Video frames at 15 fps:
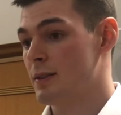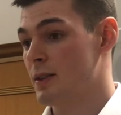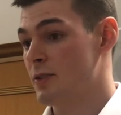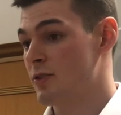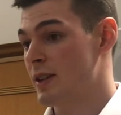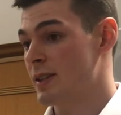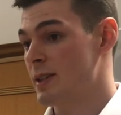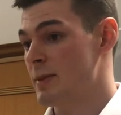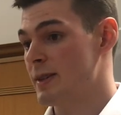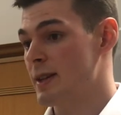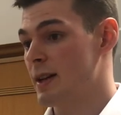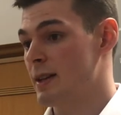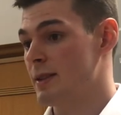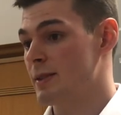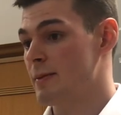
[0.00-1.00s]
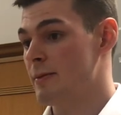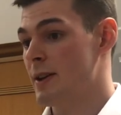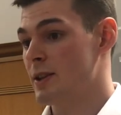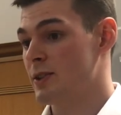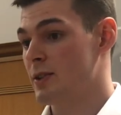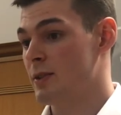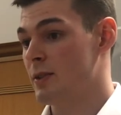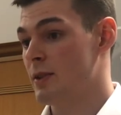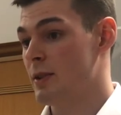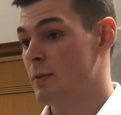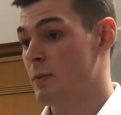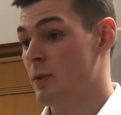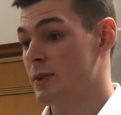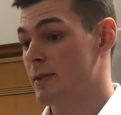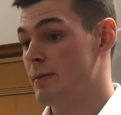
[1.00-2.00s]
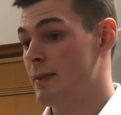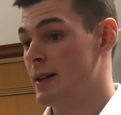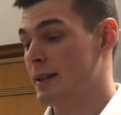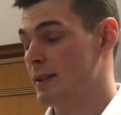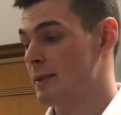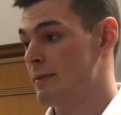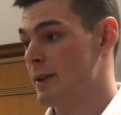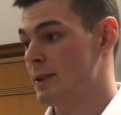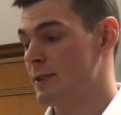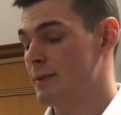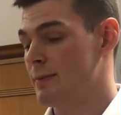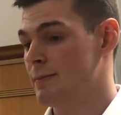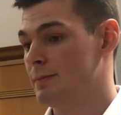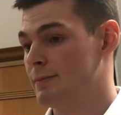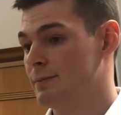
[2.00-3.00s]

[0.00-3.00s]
That Jesse Miss Kelly's confession was a valid confession.